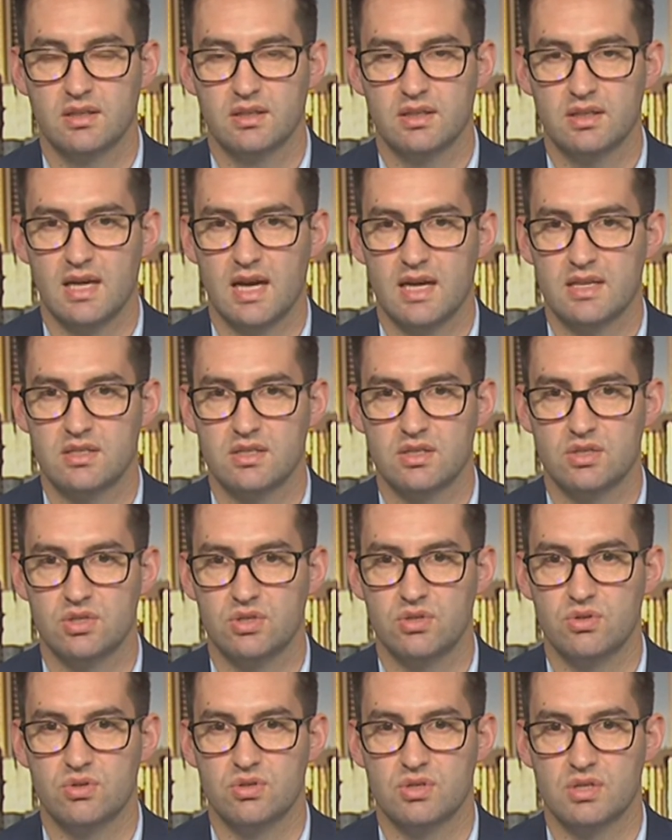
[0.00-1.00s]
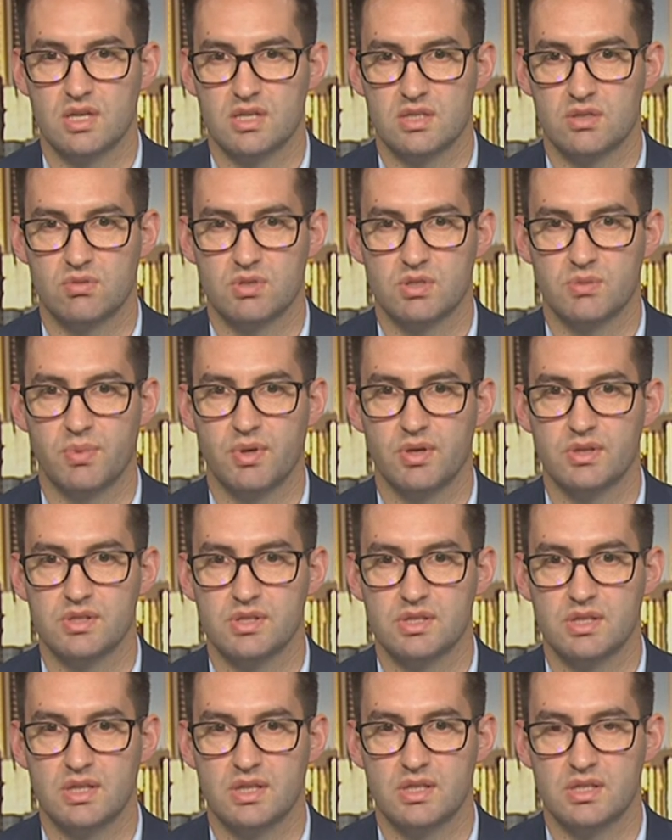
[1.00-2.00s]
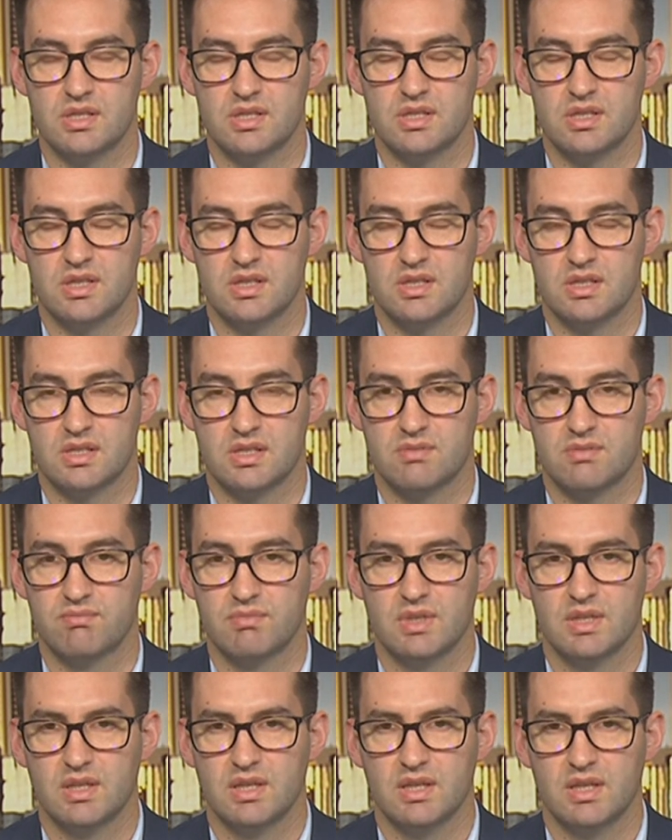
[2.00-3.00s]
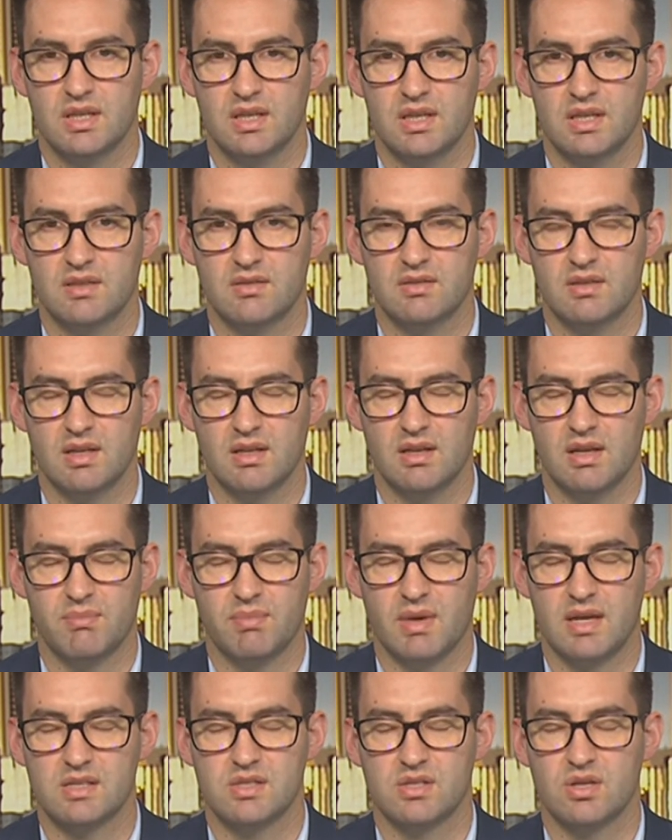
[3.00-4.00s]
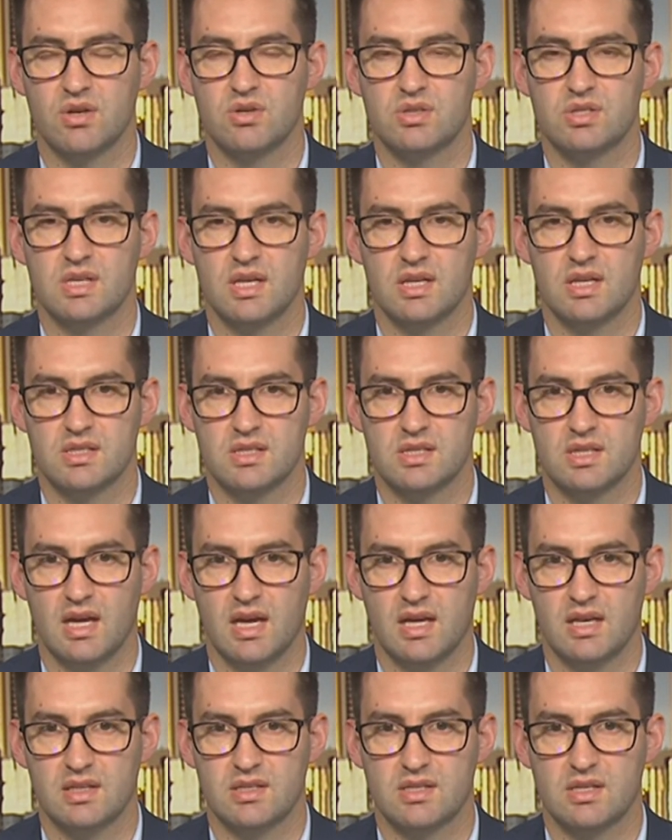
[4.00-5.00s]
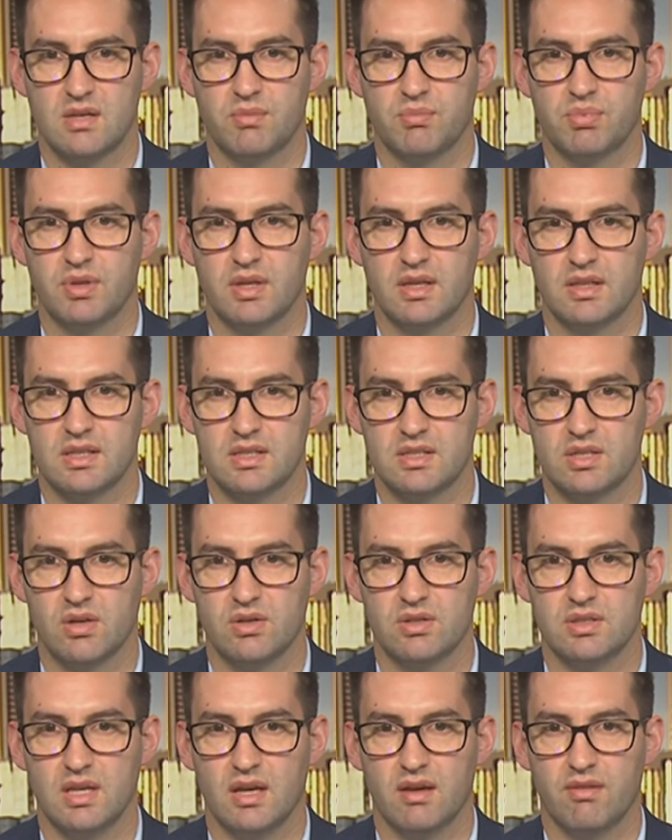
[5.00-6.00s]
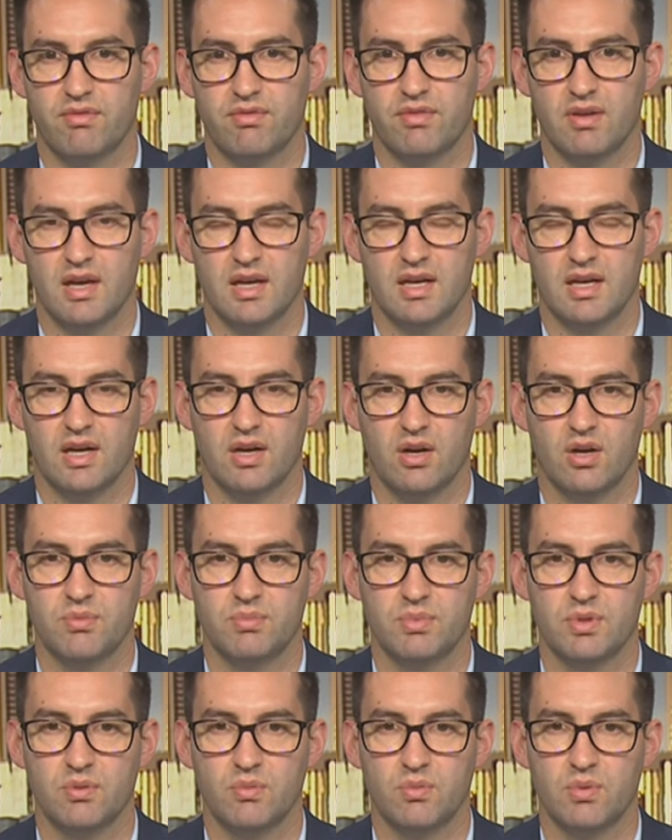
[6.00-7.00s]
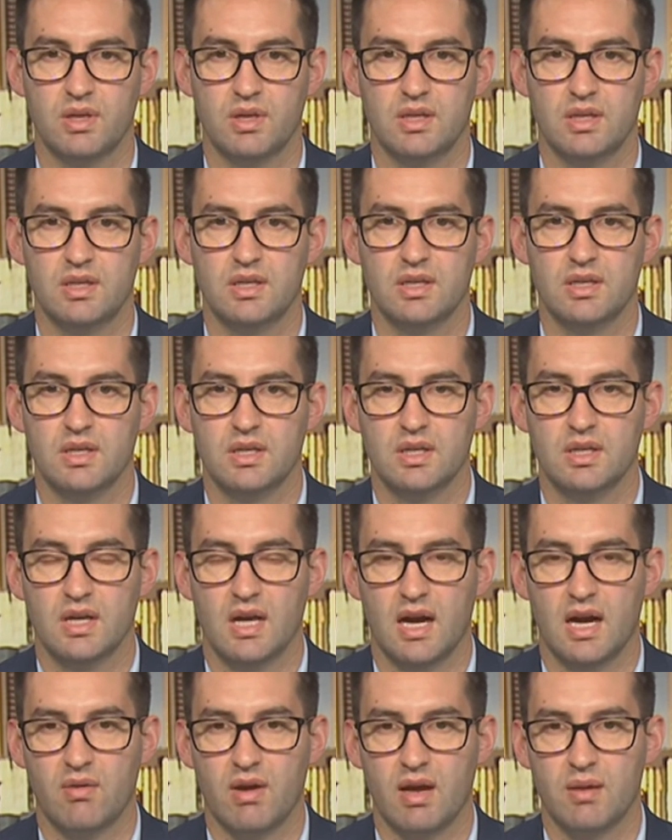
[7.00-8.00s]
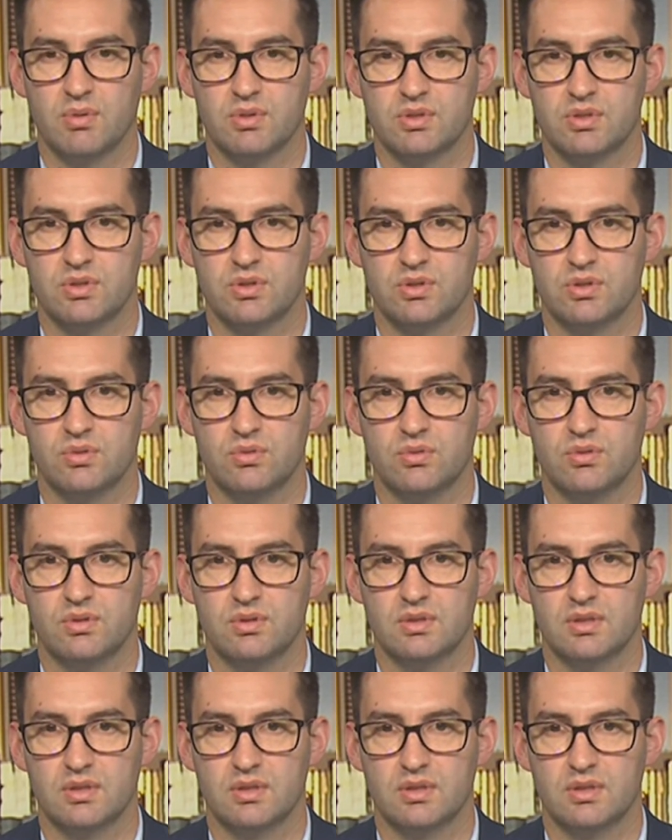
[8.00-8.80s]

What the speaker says: "Gas the Jews" as a response. It makes no sense, and it's completely tone deaf. And I hope that we are able to